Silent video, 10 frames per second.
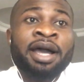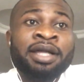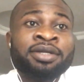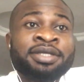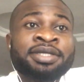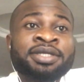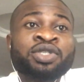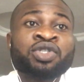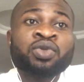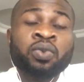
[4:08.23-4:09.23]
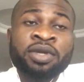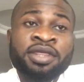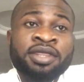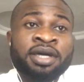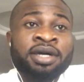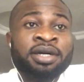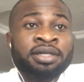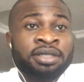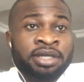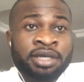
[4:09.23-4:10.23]
Adolescents with
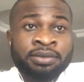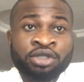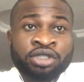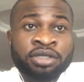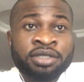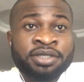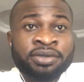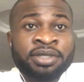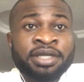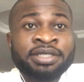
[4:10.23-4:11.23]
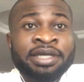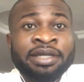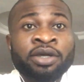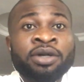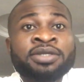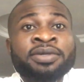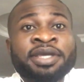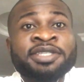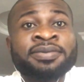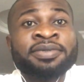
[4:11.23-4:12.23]
emotional disorders can also
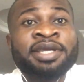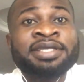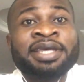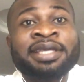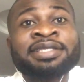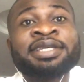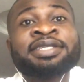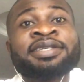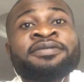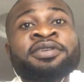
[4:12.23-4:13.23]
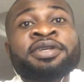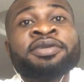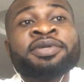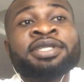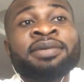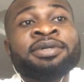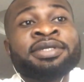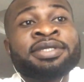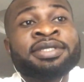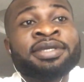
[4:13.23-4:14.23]
experience excessive
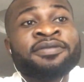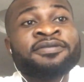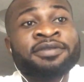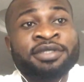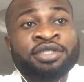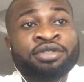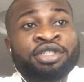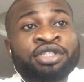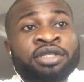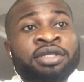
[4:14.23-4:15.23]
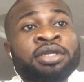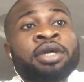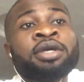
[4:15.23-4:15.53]
irritability, frustration,